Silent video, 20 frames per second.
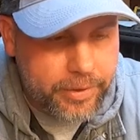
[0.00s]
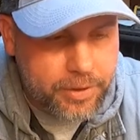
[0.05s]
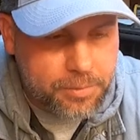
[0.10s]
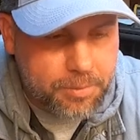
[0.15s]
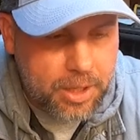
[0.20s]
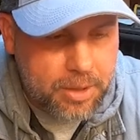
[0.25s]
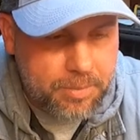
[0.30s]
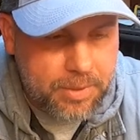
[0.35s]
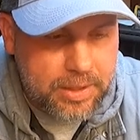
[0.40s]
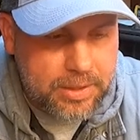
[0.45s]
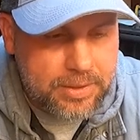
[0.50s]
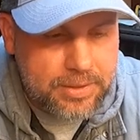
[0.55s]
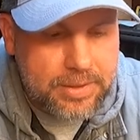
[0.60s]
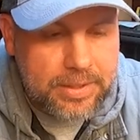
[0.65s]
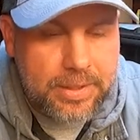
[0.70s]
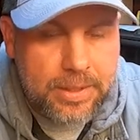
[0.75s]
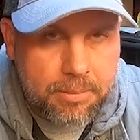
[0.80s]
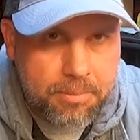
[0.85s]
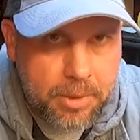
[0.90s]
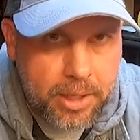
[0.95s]
This might be a
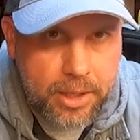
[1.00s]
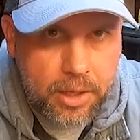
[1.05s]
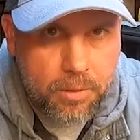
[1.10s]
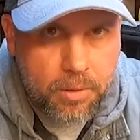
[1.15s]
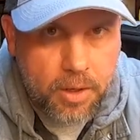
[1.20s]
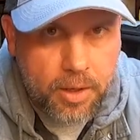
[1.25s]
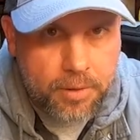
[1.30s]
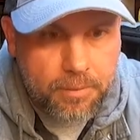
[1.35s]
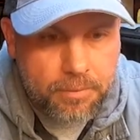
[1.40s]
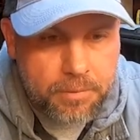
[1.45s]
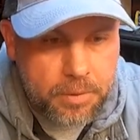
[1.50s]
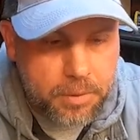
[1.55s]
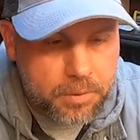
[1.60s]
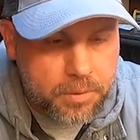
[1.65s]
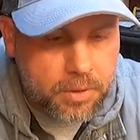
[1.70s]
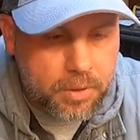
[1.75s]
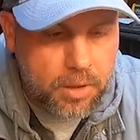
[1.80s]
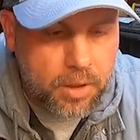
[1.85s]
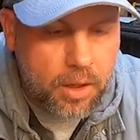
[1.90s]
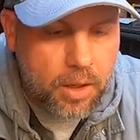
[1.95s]
10 micron
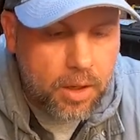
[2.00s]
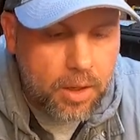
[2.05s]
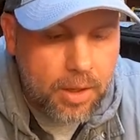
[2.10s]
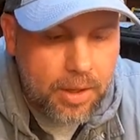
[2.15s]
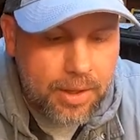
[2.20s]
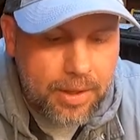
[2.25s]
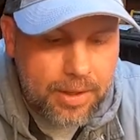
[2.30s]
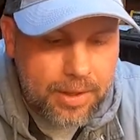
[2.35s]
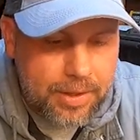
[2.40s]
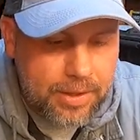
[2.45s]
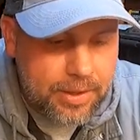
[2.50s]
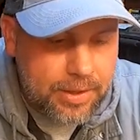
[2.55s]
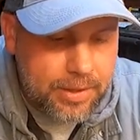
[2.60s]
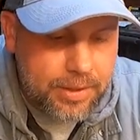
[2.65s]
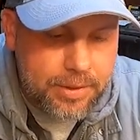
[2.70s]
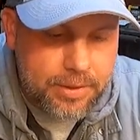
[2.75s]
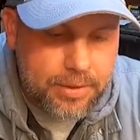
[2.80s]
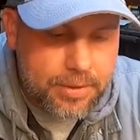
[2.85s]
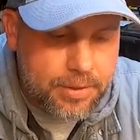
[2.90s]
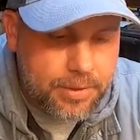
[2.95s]
filter,
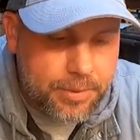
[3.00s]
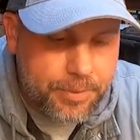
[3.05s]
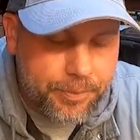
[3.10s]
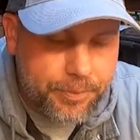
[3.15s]
and